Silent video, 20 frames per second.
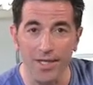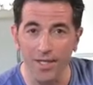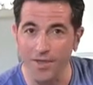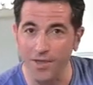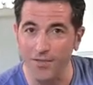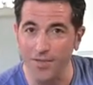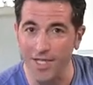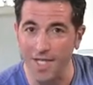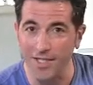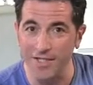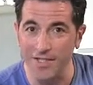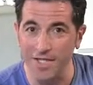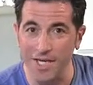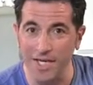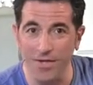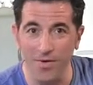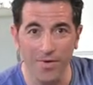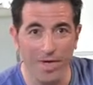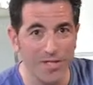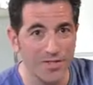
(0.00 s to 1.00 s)
Those
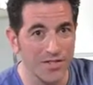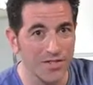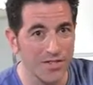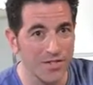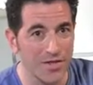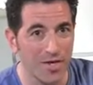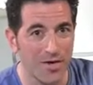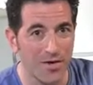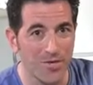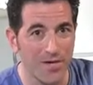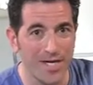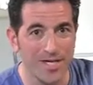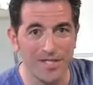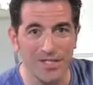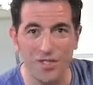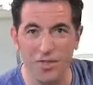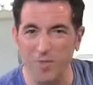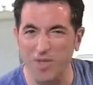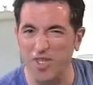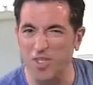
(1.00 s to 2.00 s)
10-second rests are
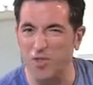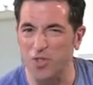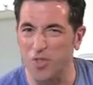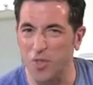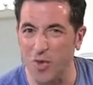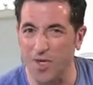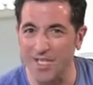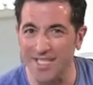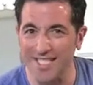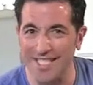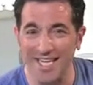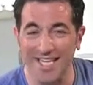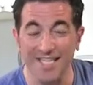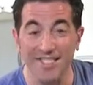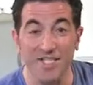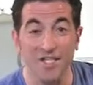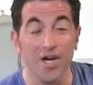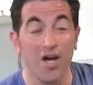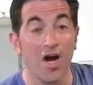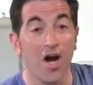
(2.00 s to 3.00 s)
rests, but those 20
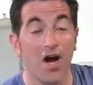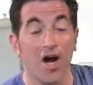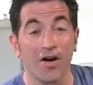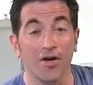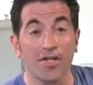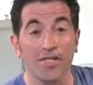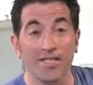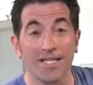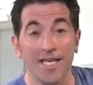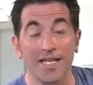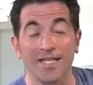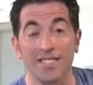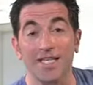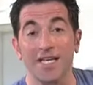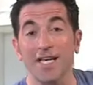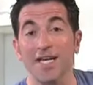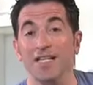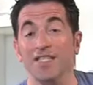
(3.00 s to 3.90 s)
seconds are intense.